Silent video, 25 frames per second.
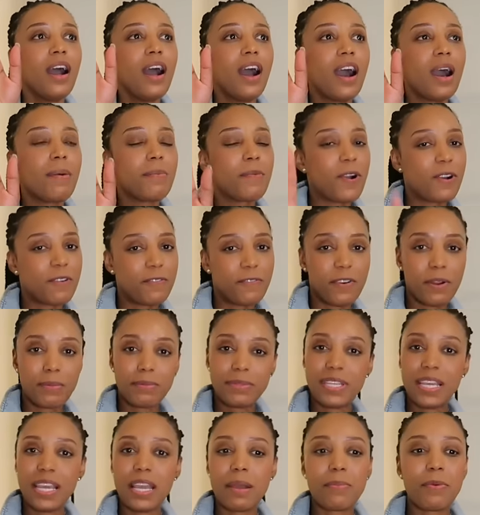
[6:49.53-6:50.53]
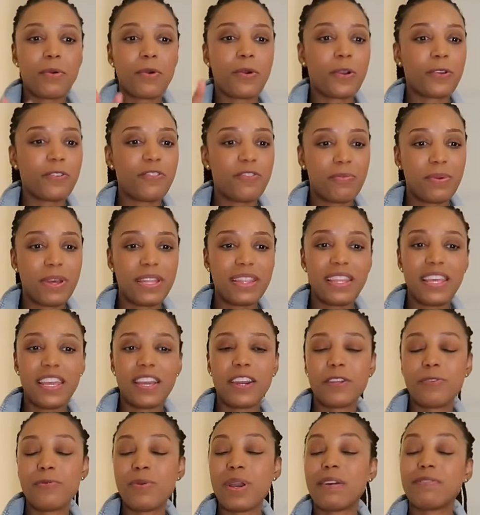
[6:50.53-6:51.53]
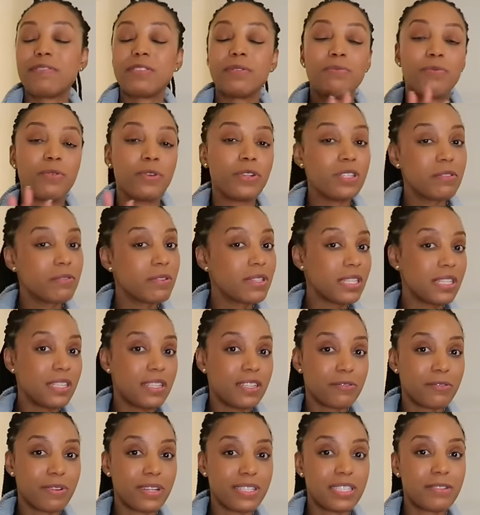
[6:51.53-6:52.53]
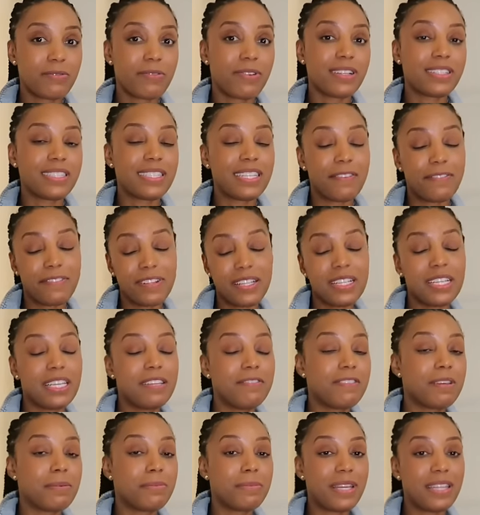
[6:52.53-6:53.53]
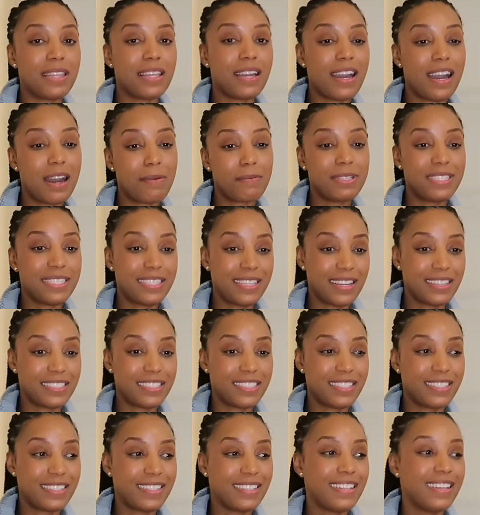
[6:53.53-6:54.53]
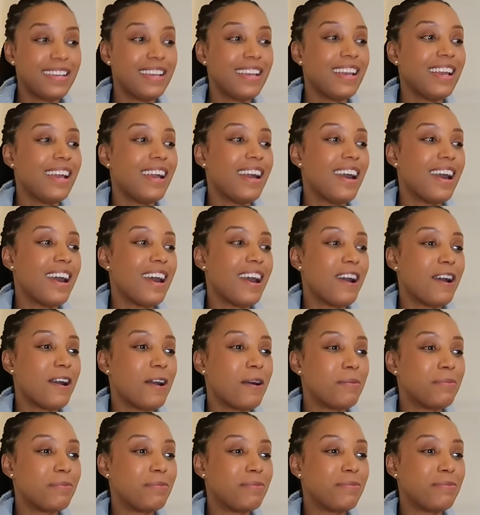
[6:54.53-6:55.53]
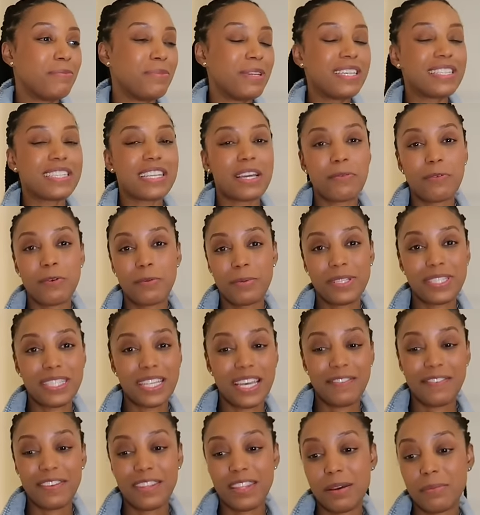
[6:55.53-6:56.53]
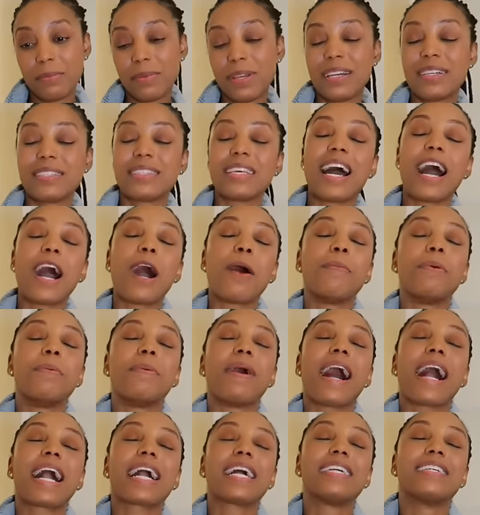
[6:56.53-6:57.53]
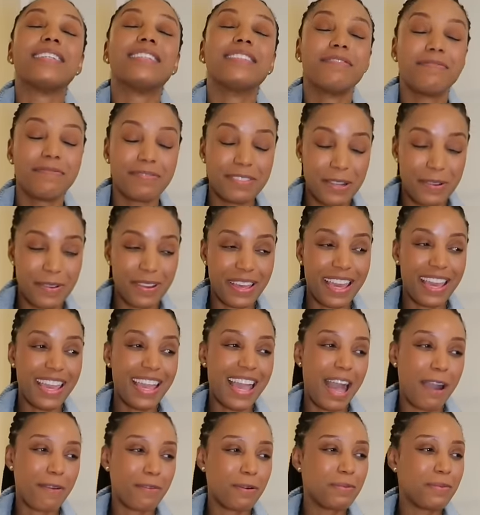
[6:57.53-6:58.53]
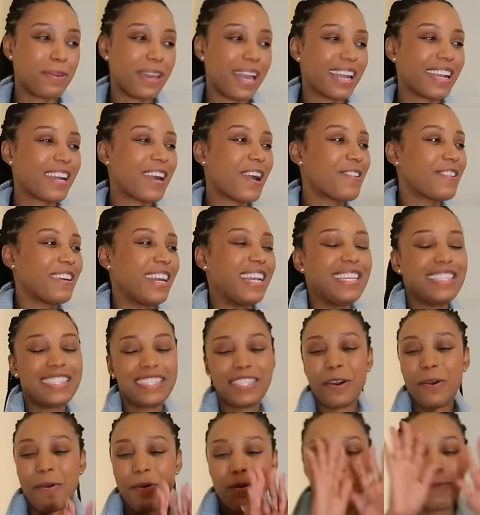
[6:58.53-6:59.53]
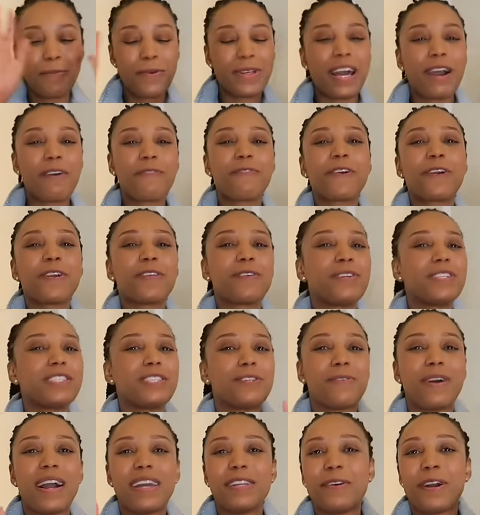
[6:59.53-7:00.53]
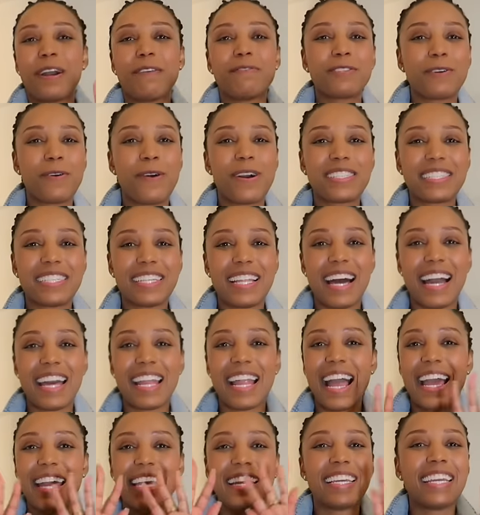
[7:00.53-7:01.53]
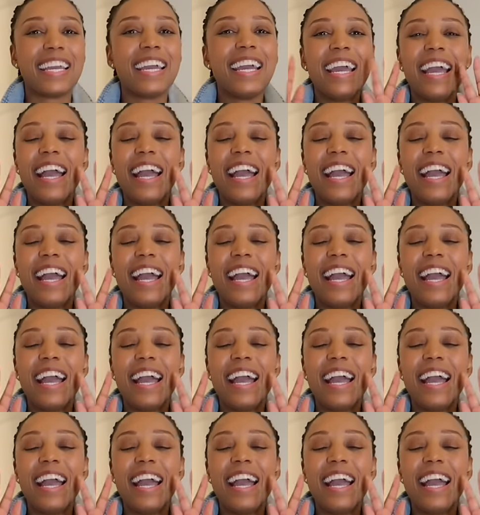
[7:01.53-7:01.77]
um, are from Tampa or you've been there and you have some really, really good restaurants, definitely leave them in the comment section um, because I will be saving them because I'll be back. Okay, I will be back. All right, so without further ado, I know I've talked a lot. I,